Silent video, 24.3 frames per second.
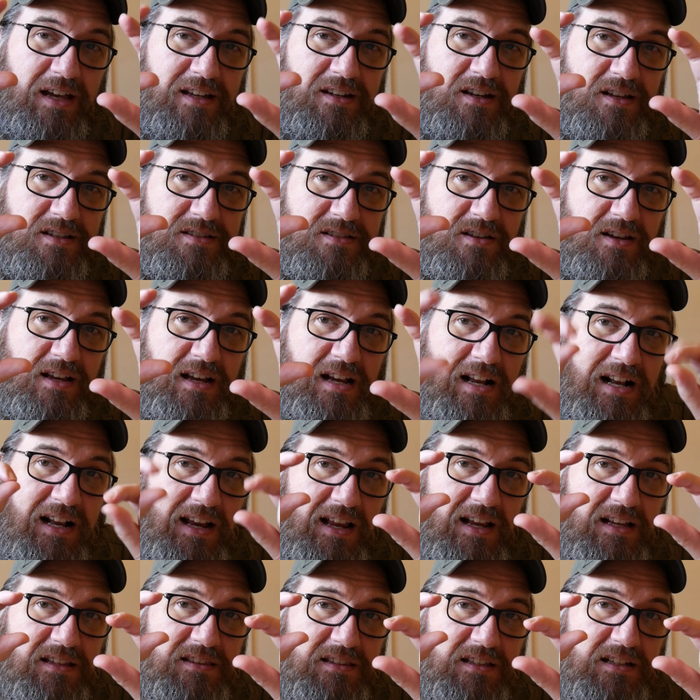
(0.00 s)
and as I
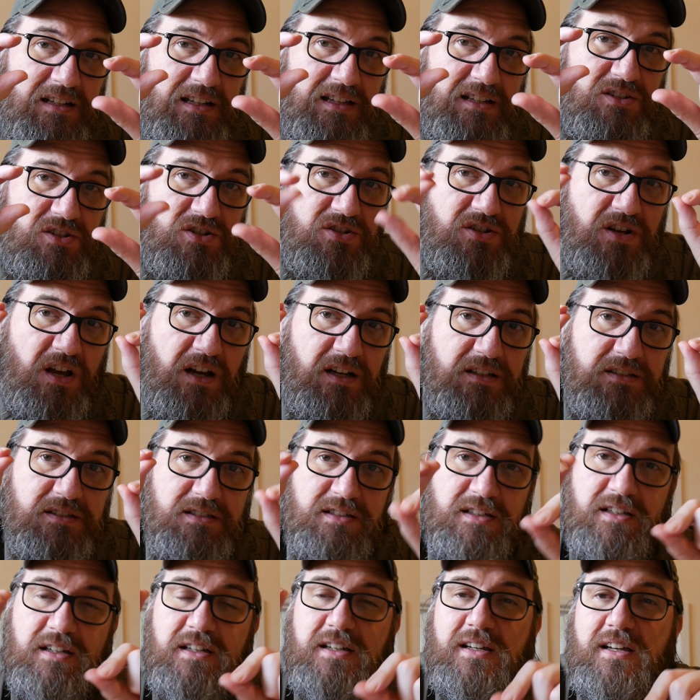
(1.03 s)
clicked the lid
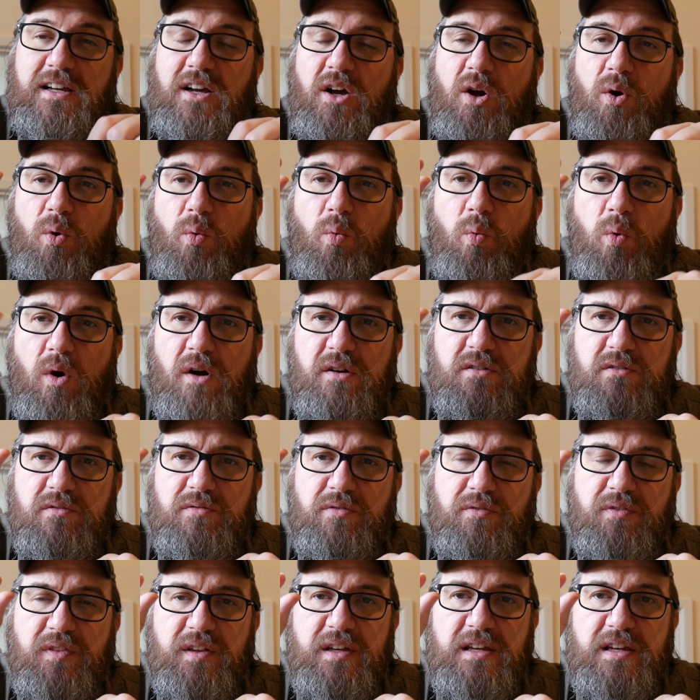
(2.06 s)
shut, one of